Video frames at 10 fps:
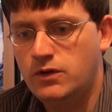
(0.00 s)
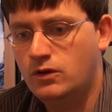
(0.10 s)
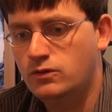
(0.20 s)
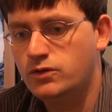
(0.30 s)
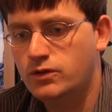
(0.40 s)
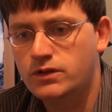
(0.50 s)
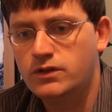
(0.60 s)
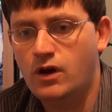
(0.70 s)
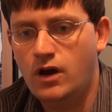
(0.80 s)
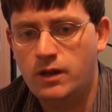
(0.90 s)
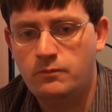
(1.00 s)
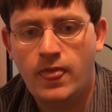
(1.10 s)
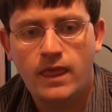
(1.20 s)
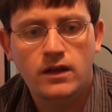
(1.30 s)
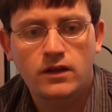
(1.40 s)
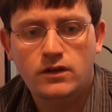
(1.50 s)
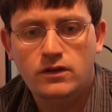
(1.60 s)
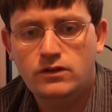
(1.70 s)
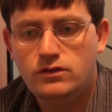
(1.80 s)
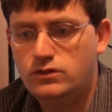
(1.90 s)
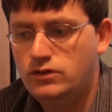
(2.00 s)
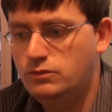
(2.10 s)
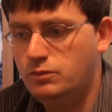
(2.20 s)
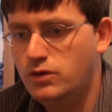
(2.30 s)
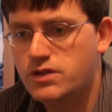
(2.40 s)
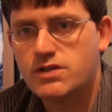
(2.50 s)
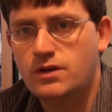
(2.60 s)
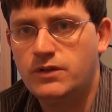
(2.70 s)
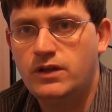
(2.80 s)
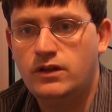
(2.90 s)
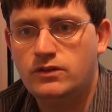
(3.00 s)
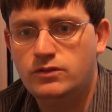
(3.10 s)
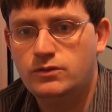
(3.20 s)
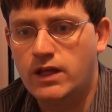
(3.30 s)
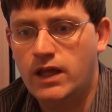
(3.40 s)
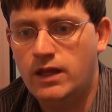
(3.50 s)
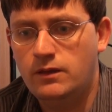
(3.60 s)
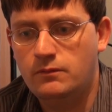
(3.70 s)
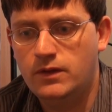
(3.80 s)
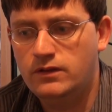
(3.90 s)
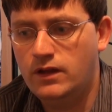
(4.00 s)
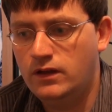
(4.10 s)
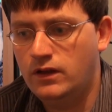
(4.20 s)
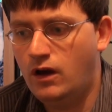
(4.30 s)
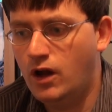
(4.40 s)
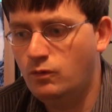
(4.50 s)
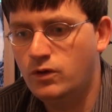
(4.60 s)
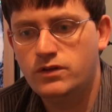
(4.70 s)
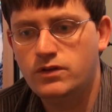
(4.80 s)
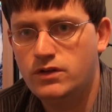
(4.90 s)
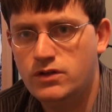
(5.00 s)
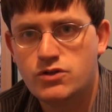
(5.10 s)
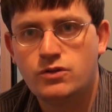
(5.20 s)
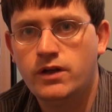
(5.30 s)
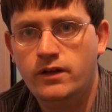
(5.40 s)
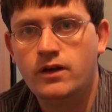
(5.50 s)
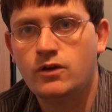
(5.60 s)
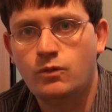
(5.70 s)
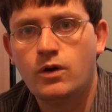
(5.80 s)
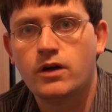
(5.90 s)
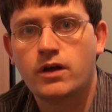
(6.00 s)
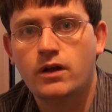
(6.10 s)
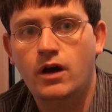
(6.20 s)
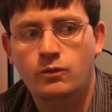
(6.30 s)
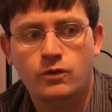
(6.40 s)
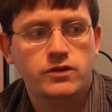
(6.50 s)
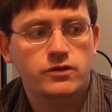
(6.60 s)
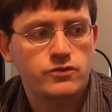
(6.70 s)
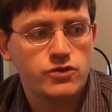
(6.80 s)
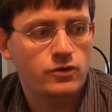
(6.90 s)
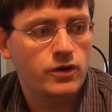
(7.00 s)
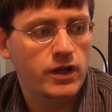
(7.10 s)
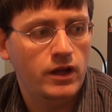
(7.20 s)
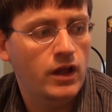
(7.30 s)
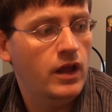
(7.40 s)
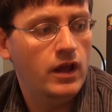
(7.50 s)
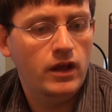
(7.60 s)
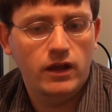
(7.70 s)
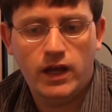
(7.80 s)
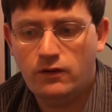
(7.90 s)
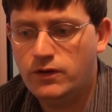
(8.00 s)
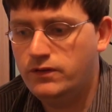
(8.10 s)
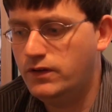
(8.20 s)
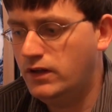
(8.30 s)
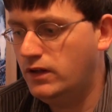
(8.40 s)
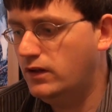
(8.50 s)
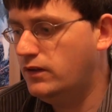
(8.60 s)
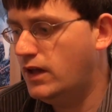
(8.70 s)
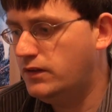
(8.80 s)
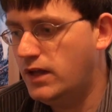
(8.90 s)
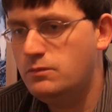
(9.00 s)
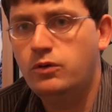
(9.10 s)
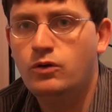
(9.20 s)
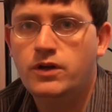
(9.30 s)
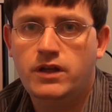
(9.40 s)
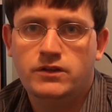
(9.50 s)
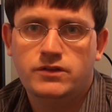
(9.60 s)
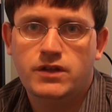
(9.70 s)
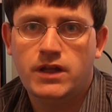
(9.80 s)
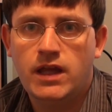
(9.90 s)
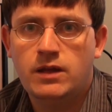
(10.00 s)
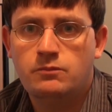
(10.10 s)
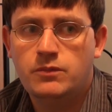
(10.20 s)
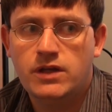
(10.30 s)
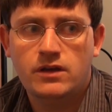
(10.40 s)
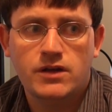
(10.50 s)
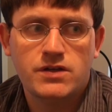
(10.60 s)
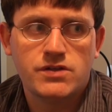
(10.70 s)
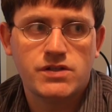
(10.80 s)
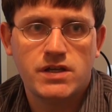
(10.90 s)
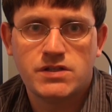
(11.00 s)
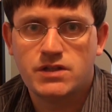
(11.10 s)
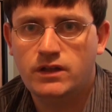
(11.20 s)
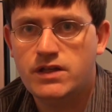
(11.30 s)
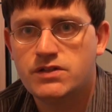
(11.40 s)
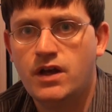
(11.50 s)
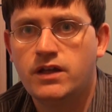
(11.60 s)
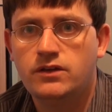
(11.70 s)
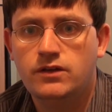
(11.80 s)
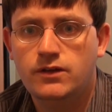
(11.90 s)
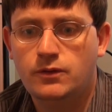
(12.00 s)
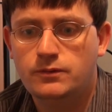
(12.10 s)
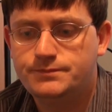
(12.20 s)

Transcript: know, took the time to put something into a game, then I want to enjoy their work. I want to enjoy everything that they put into the game, because it's the least I can do.